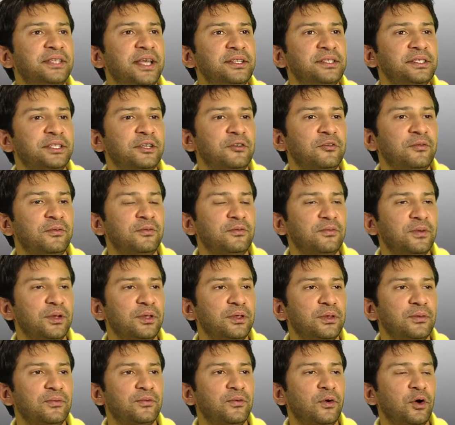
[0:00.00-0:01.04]
sensitive in
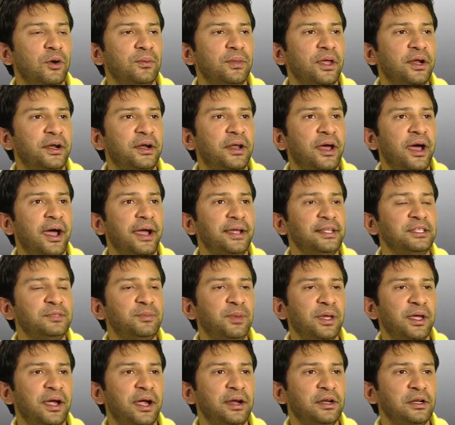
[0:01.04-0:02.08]
the form that it hides
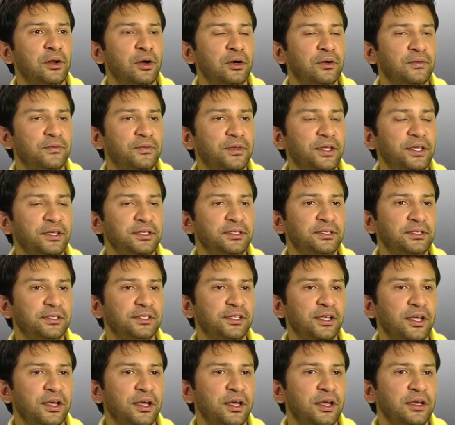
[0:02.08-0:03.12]
behind a lot of these
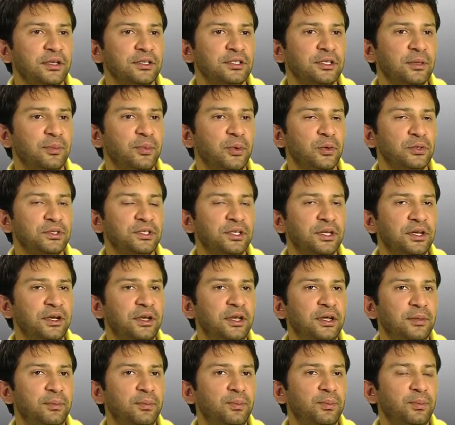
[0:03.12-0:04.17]
supposed
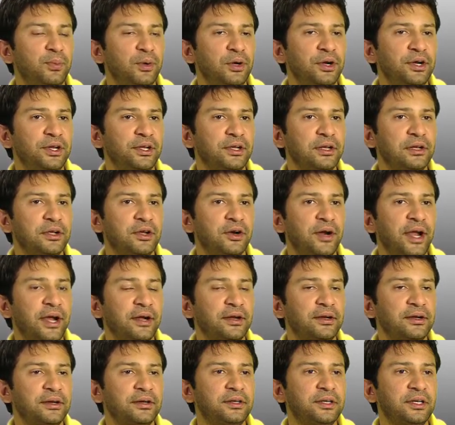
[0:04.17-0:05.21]
political
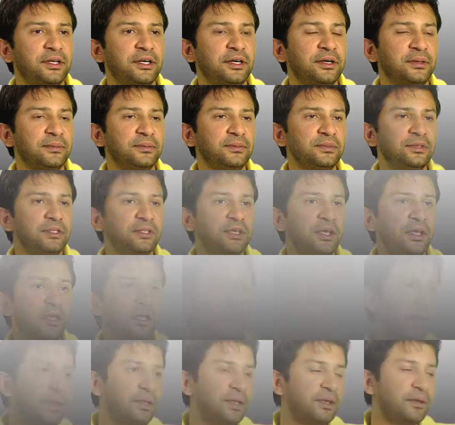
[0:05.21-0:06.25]
correct terms.
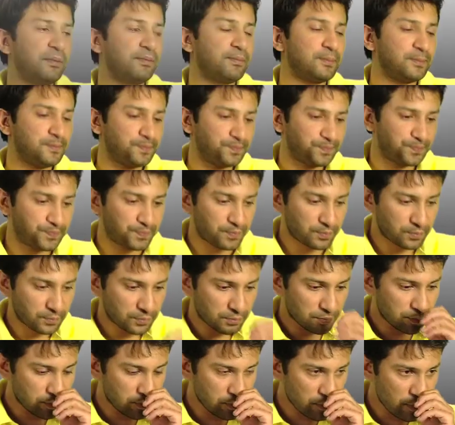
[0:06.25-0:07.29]
I think
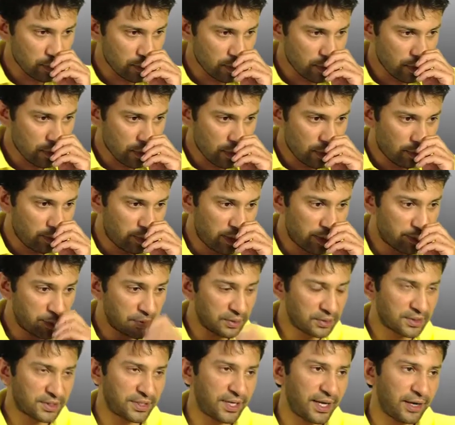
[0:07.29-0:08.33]

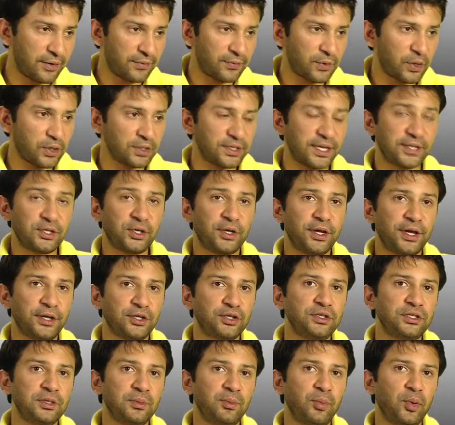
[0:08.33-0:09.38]
people say, of course,
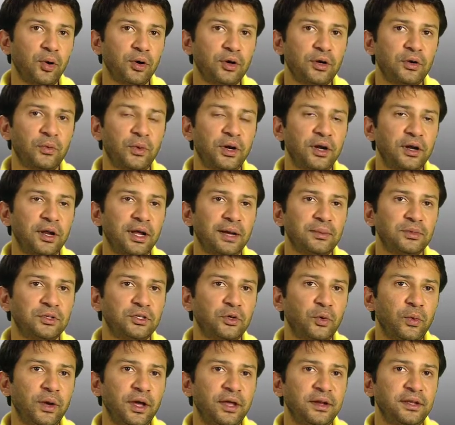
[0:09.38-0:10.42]
education is important when it comes
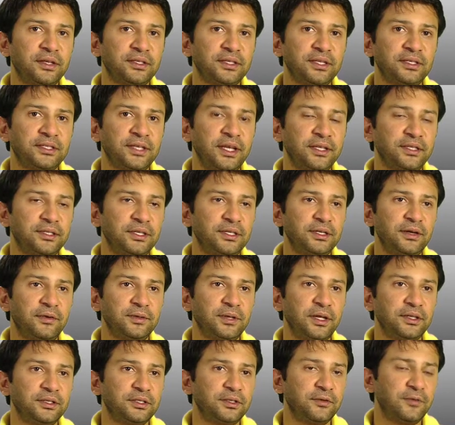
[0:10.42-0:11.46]
to awareness and
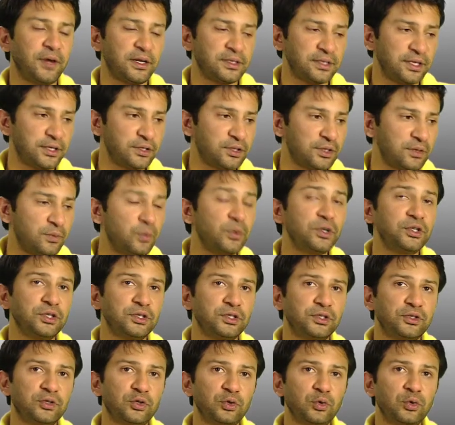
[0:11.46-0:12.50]
sensitization, which
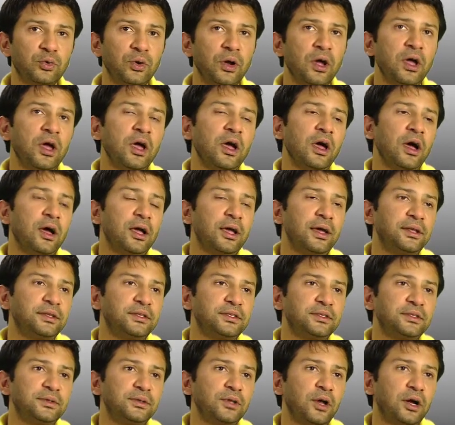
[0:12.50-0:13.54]
is true.
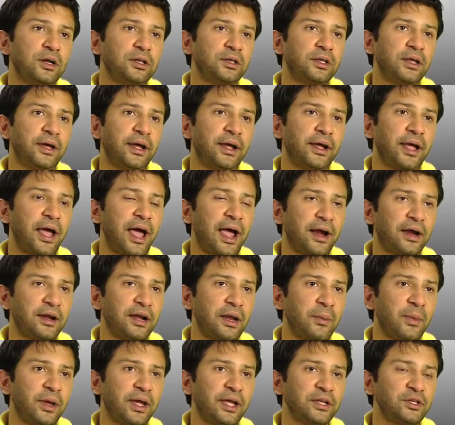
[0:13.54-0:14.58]
It's not the
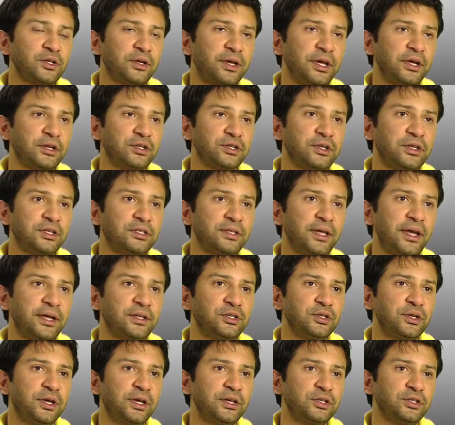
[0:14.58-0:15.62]
academic education, it's the
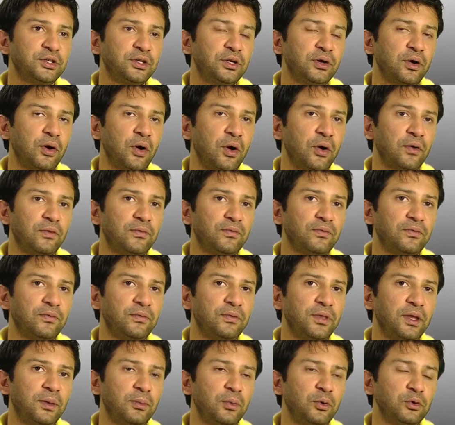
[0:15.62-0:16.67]
education of
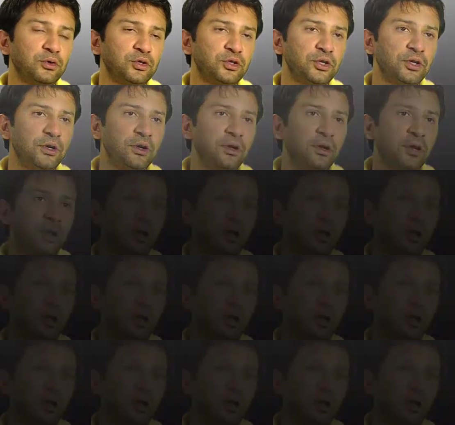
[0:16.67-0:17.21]
the emotion.